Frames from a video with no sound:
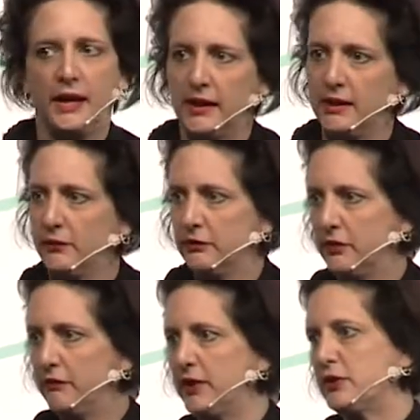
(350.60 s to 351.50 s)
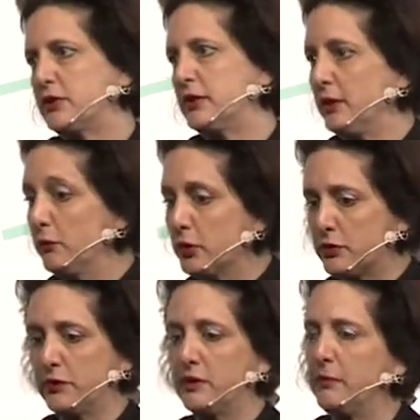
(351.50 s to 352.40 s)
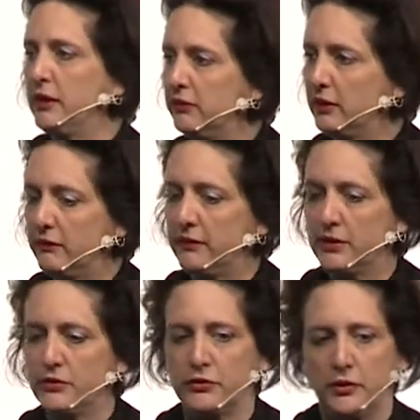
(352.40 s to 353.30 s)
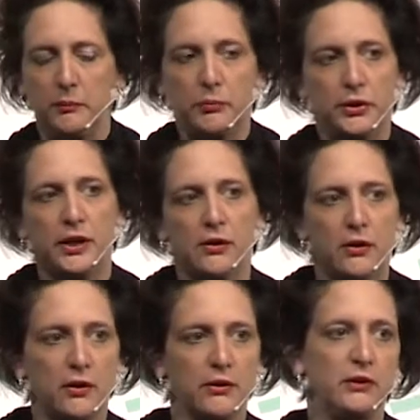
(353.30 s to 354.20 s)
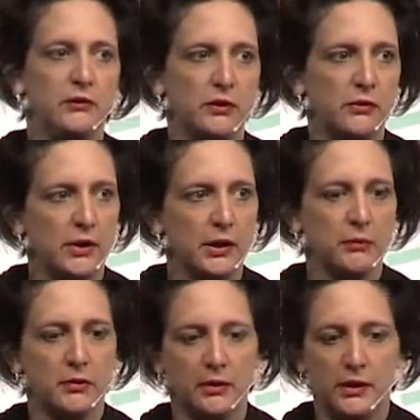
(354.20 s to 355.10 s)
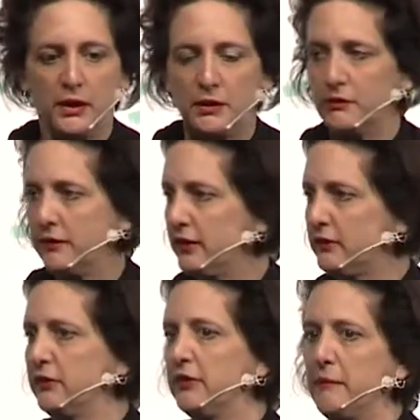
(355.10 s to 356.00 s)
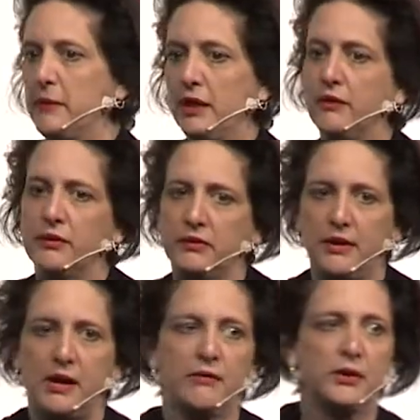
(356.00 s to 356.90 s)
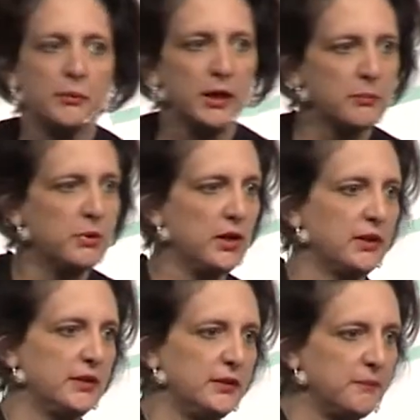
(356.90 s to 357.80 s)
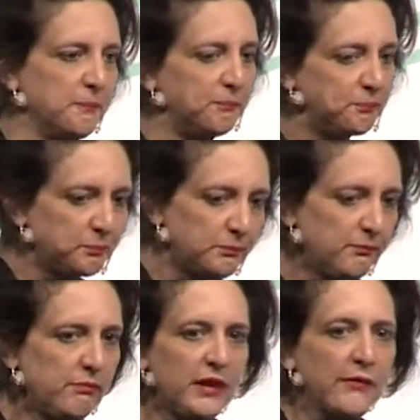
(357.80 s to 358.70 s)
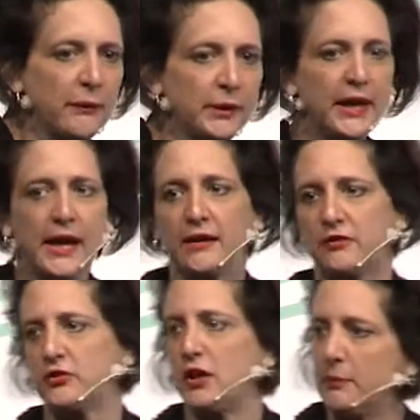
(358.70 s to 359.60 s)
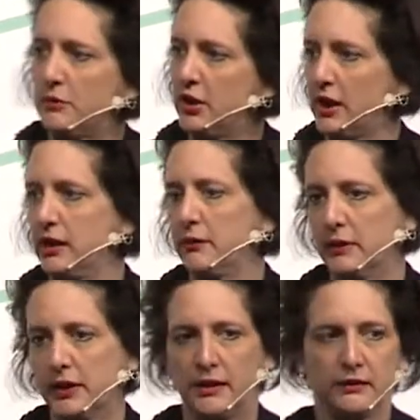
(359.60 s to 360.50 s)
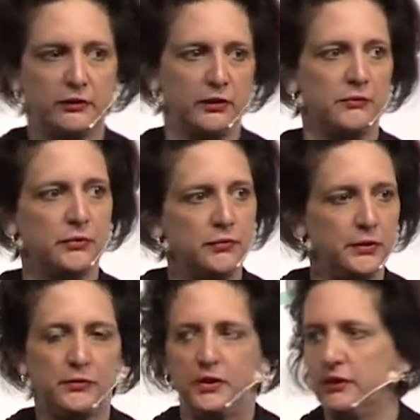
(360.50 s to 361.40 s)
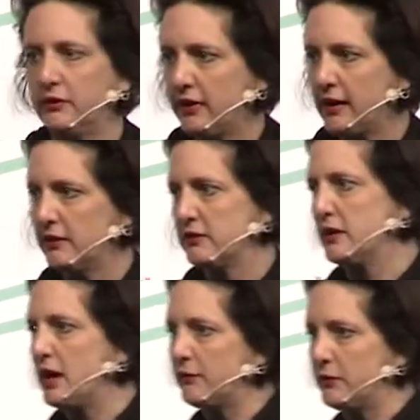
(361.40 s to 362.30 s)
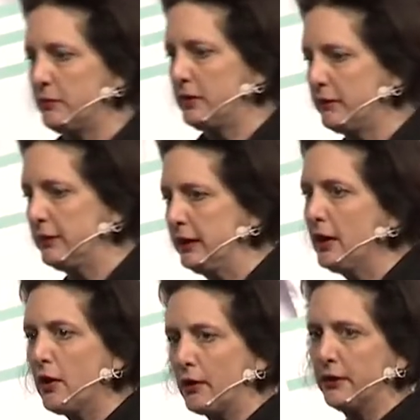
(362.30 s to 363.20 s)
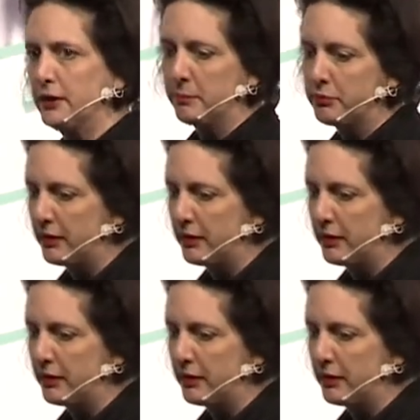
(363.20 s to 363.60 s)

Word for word: and he was an inventor, and he worked with amazing inventors, and he put out all these incredible devices that many of us have in our back pocket that we can't stop checking relentlessly for 15 seconds, God forbid we are in the